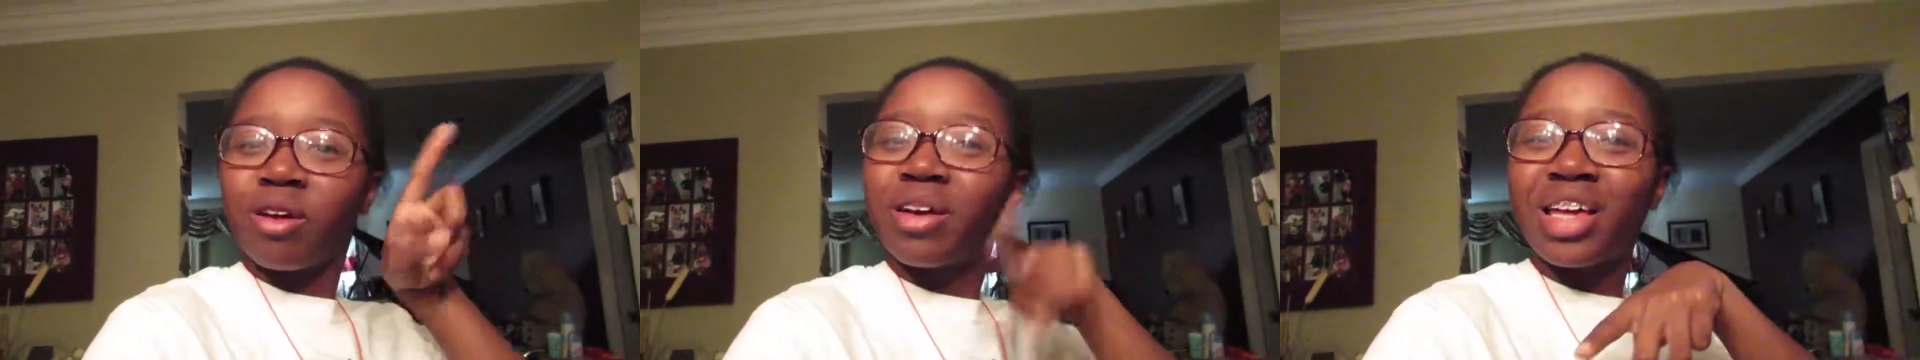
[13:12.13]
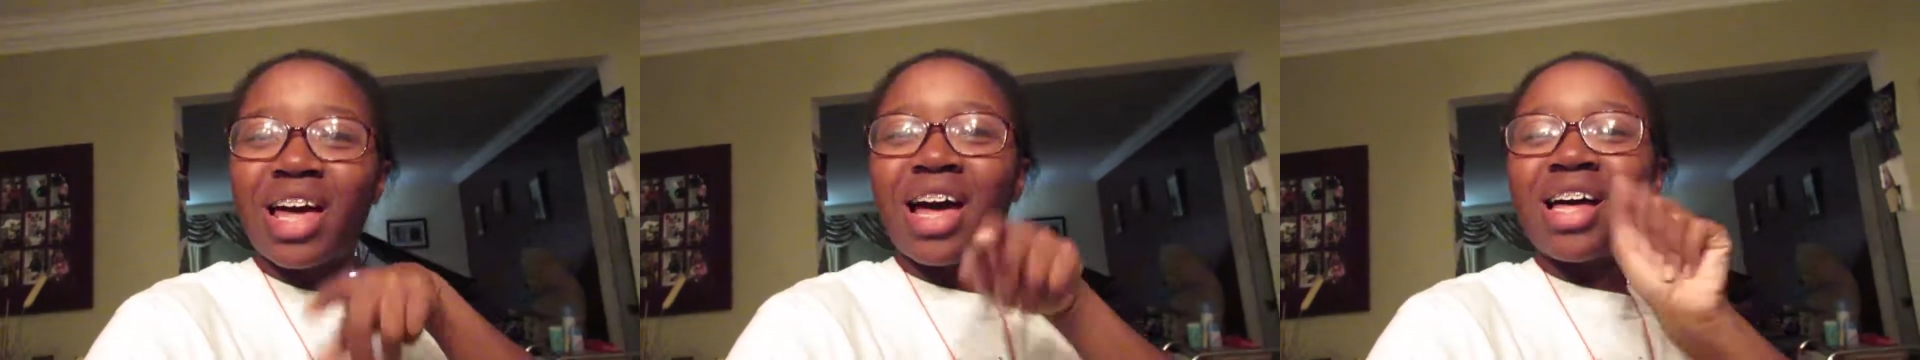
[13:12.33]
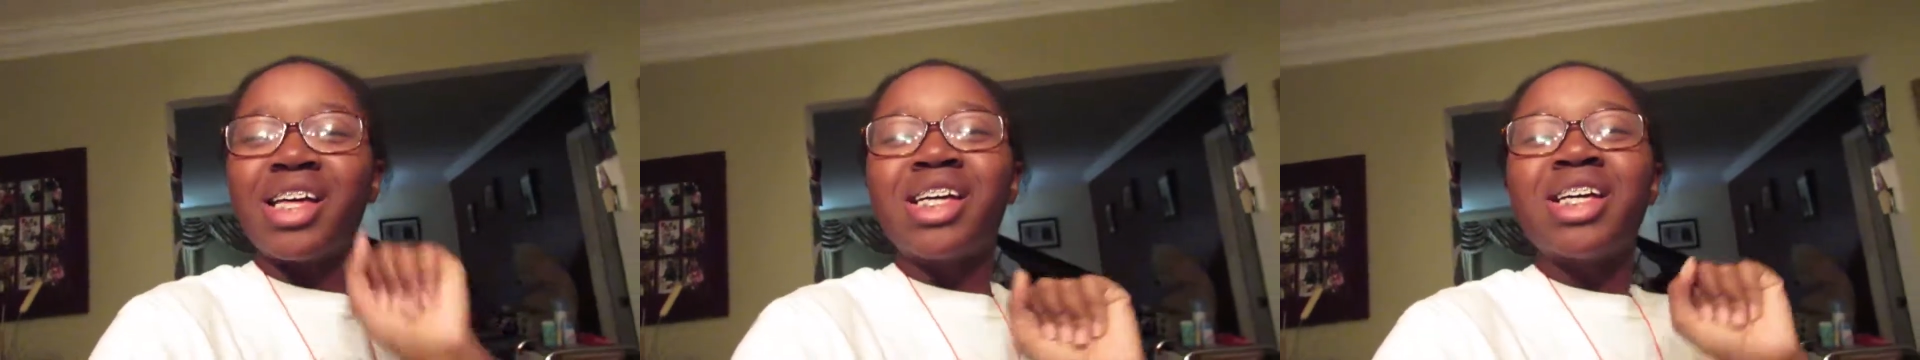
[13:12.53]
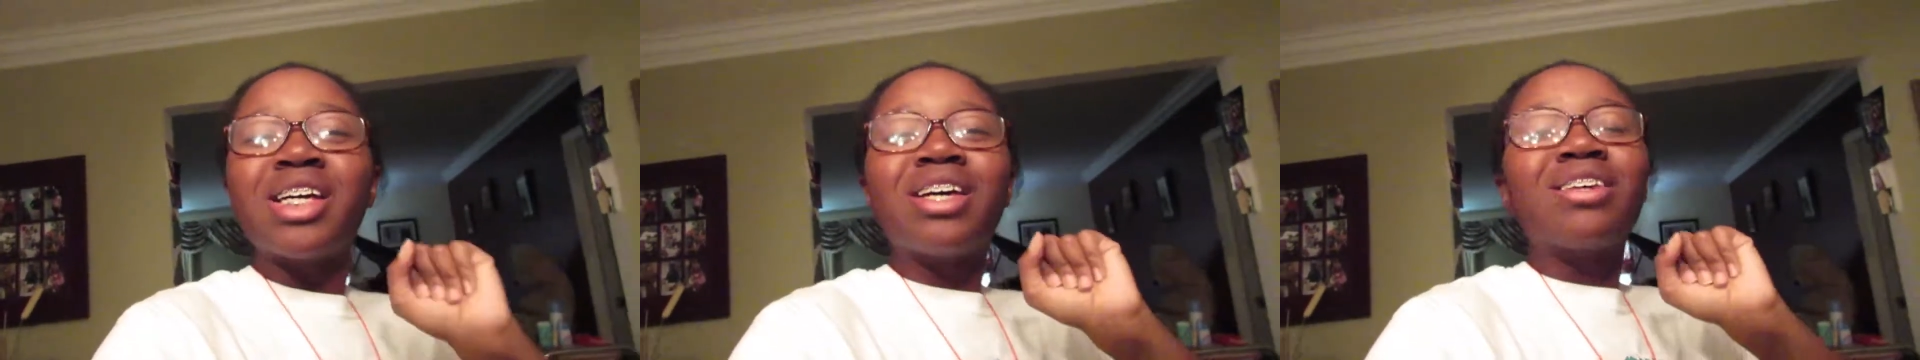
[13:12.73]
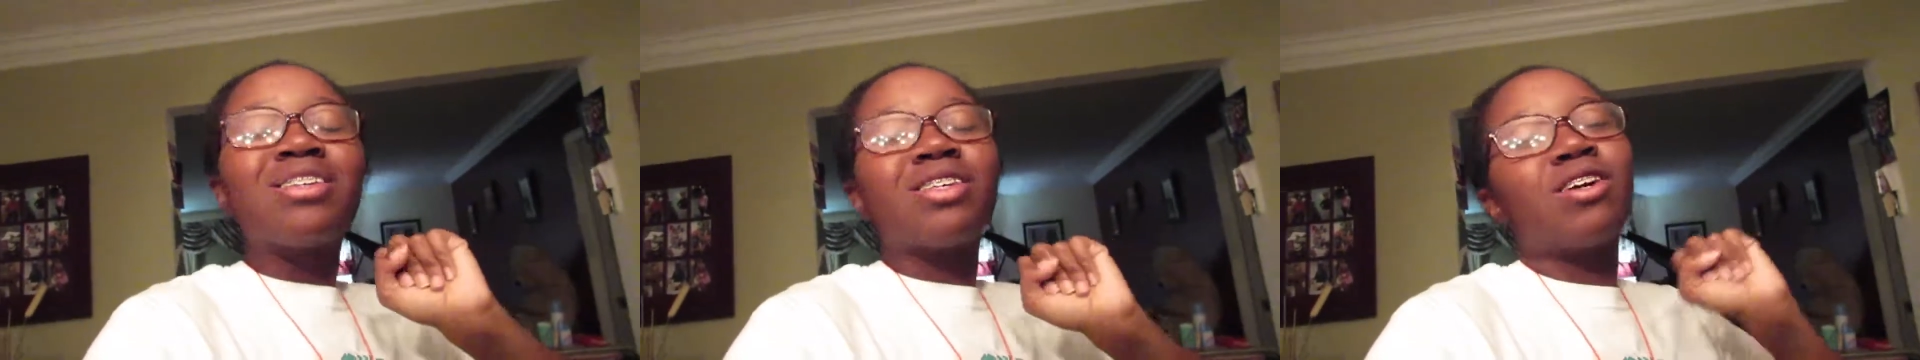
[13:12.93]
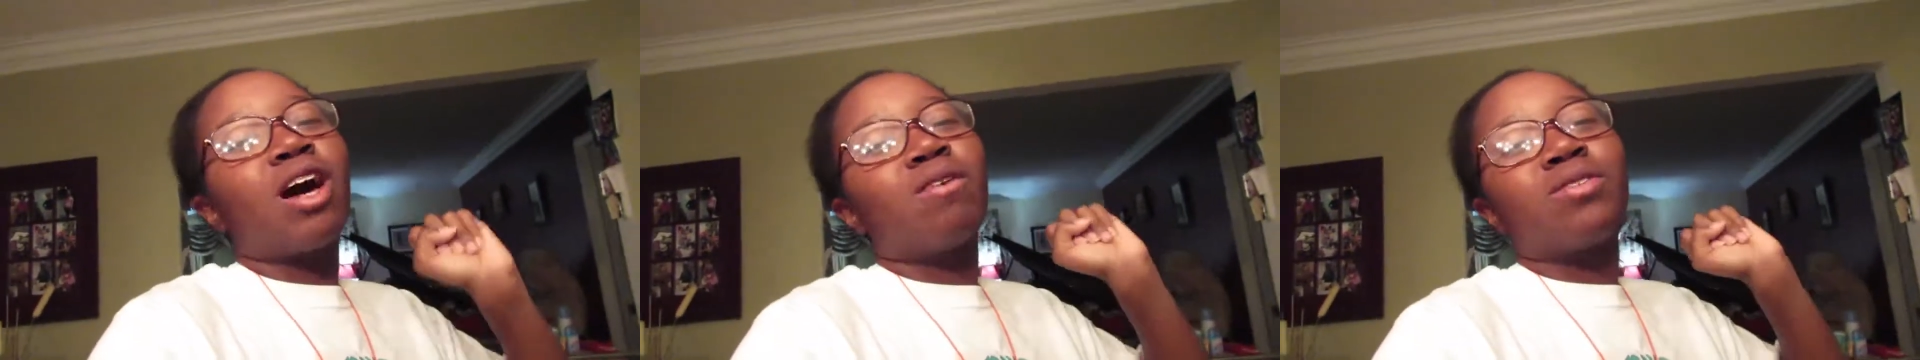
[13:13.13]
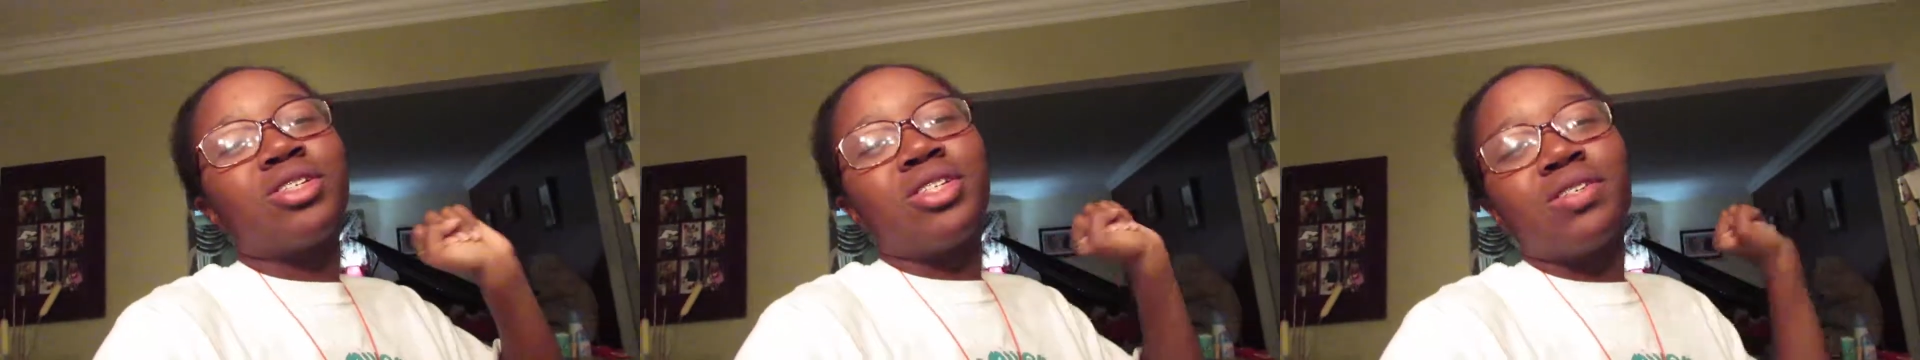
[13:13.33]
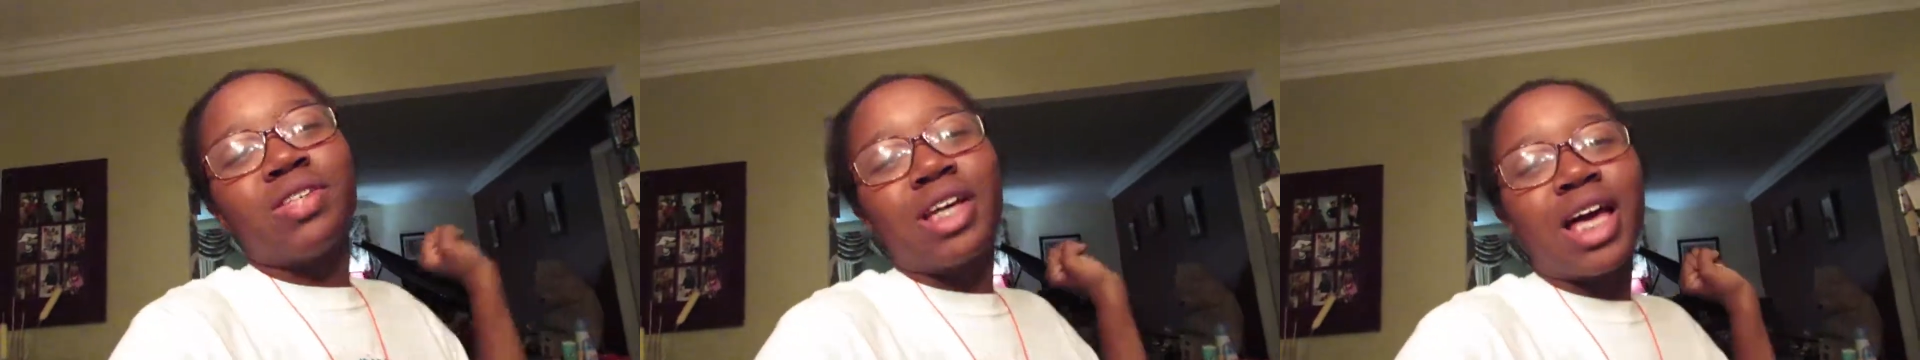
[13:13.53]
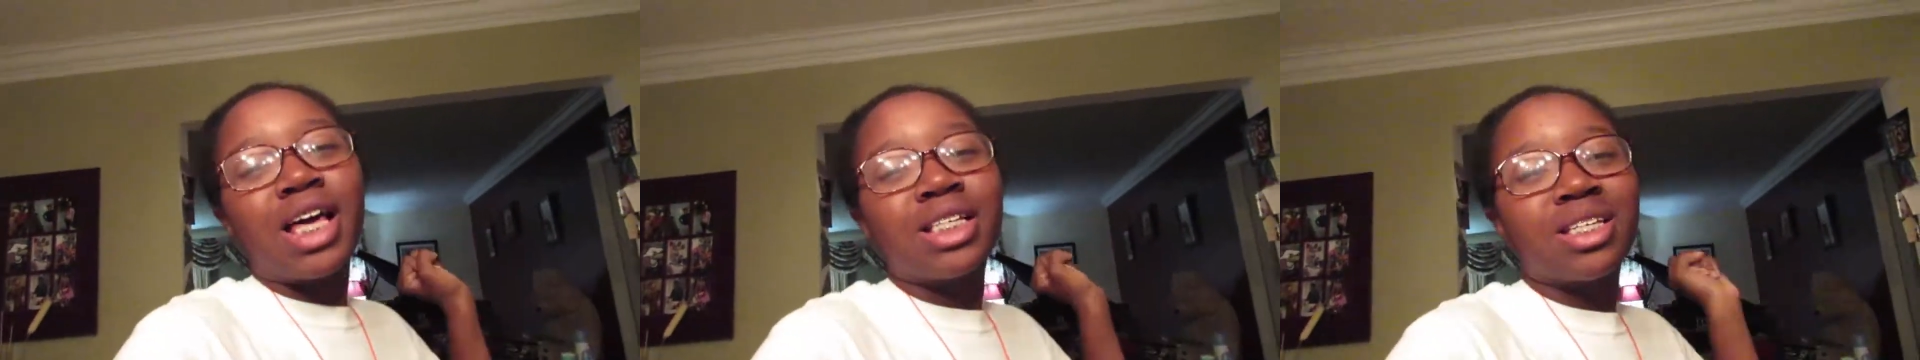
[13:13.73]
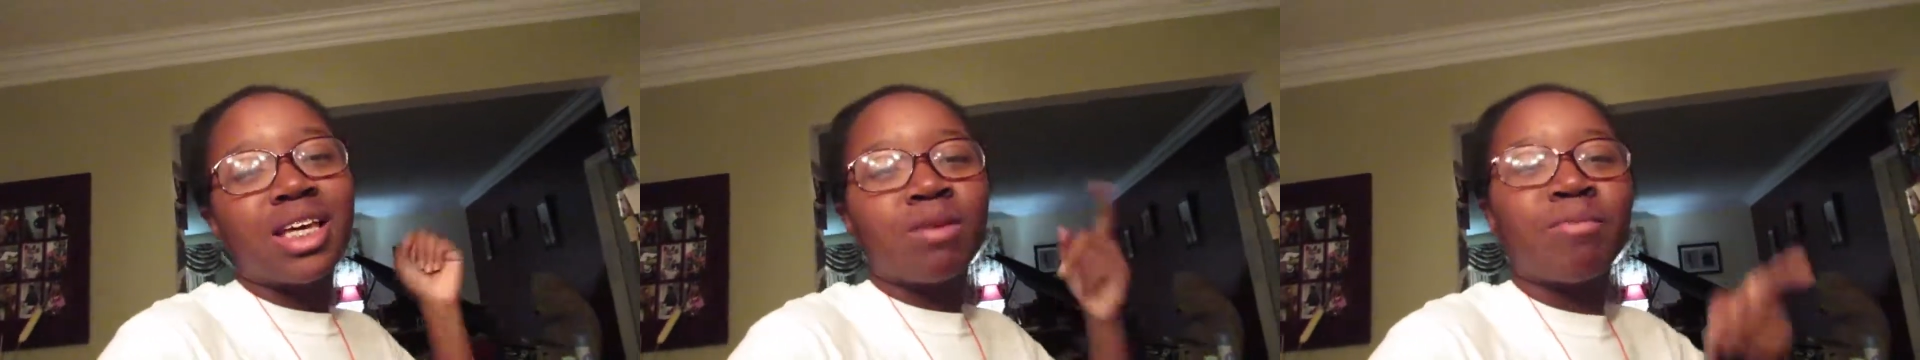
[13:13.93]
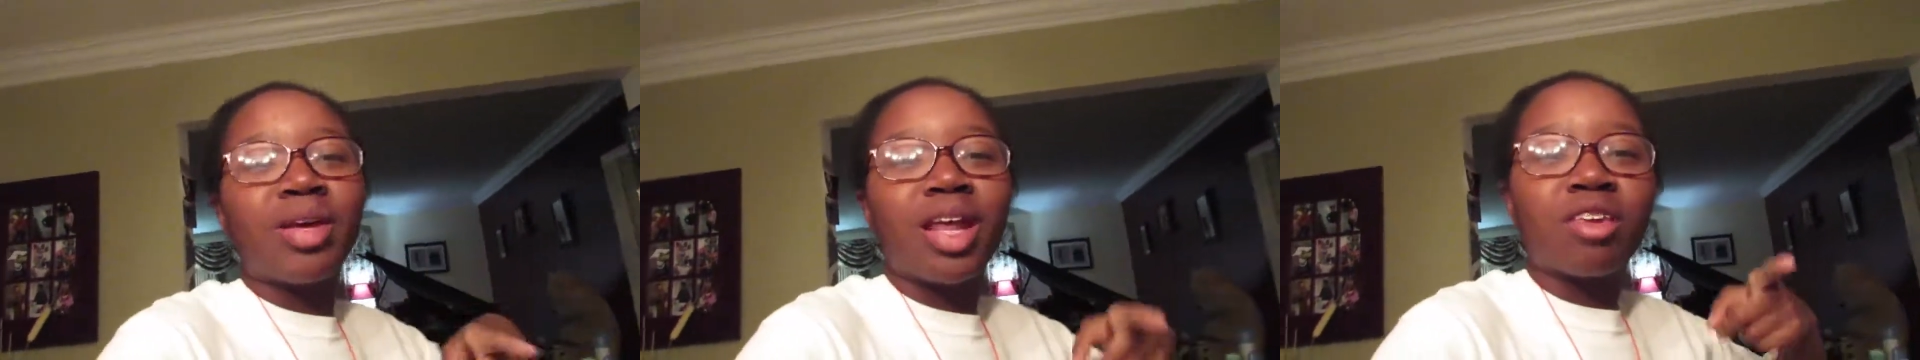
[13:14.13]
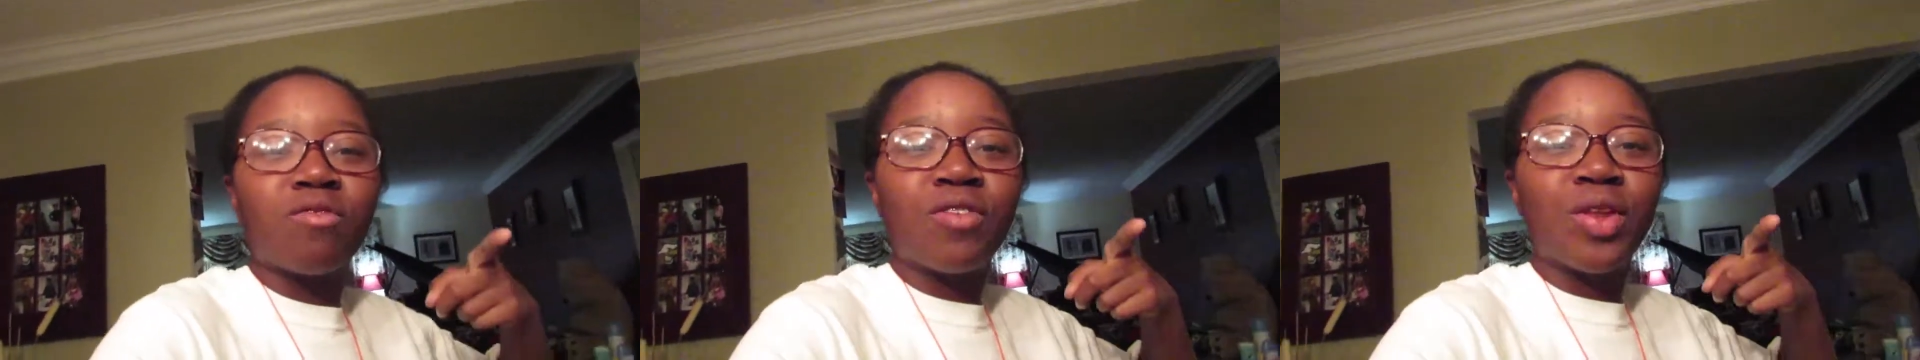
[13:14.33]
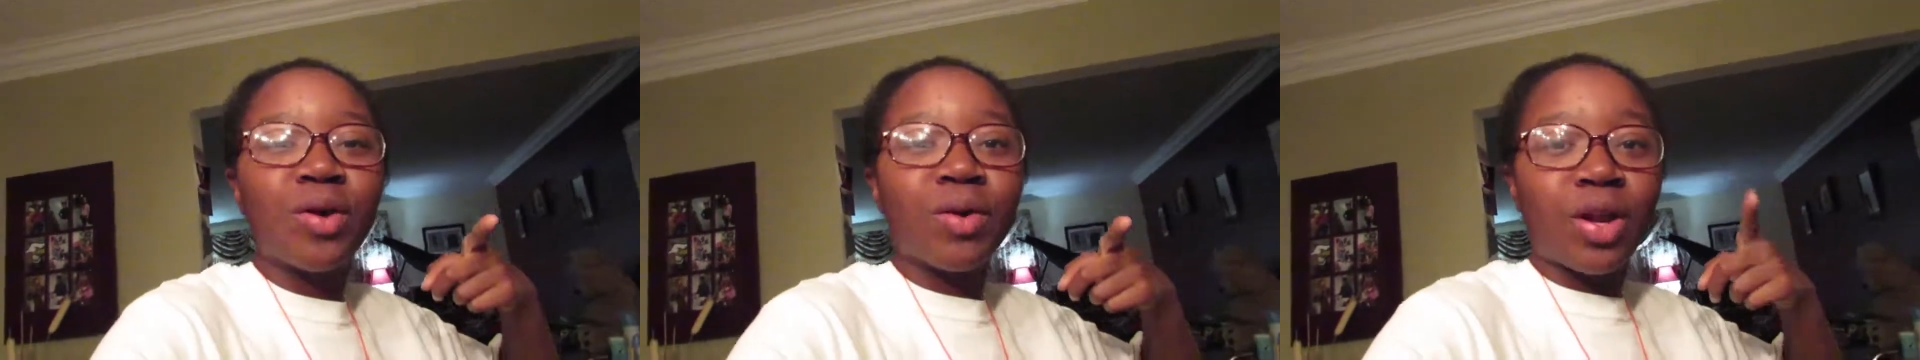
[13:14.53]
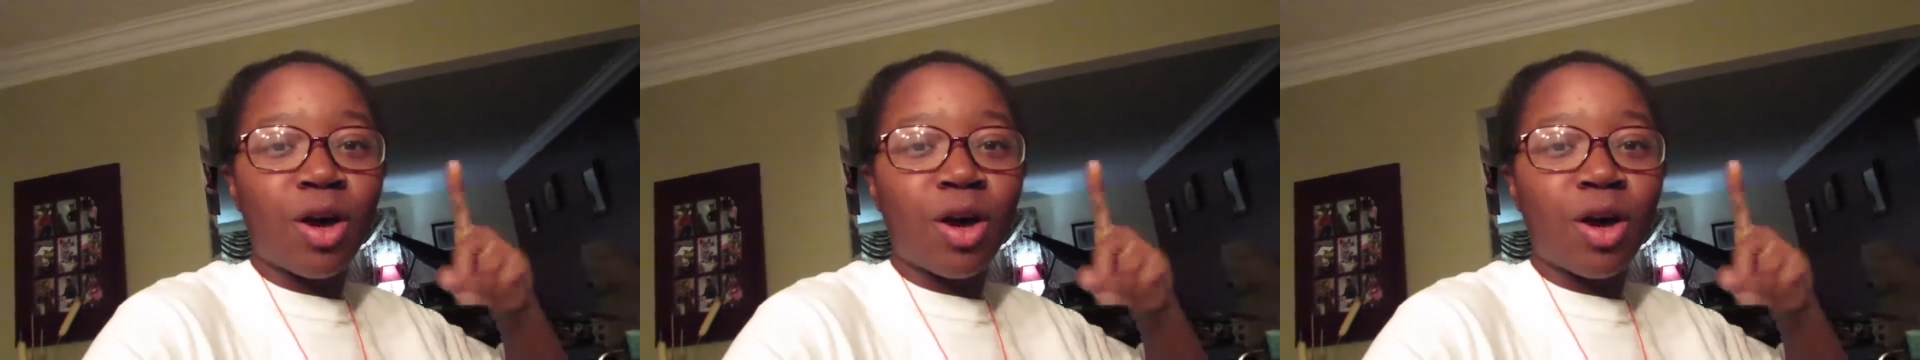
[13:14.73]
Yeah, so I will see you guys in my next video,